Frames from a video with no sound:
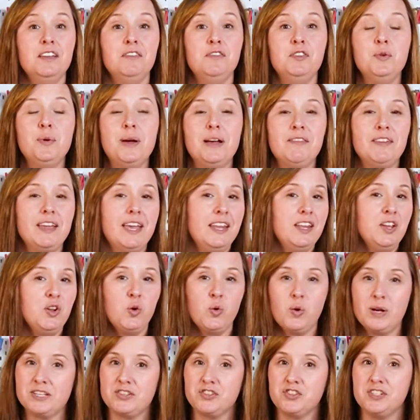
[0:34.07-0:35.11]
If you have any
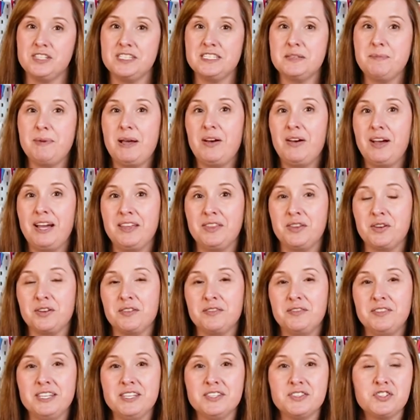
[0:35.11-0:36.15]
questions about either
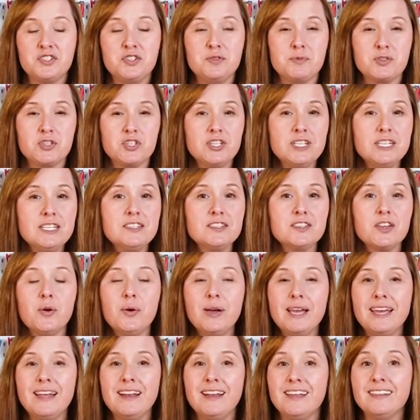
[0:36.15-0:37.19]
of these two machines,
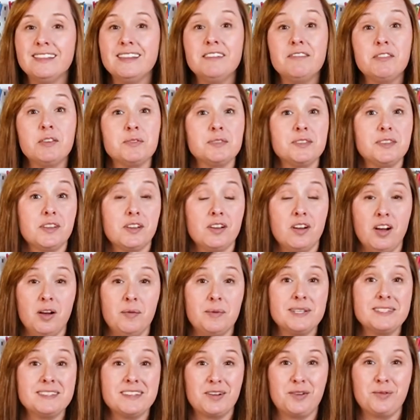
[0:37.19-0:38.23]
go ahead and leave those in the
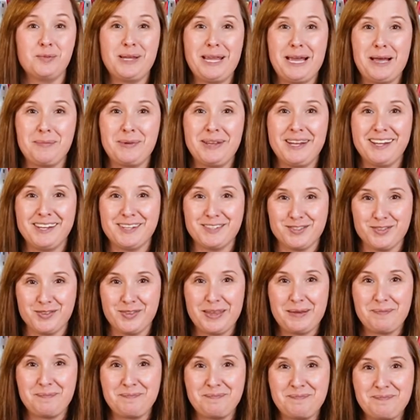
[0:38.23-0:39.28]
comments and I'll be happy to answer
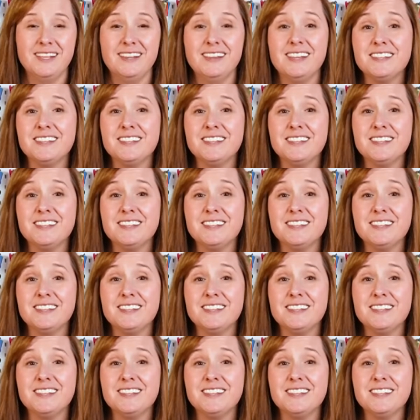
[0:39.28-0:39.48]
them.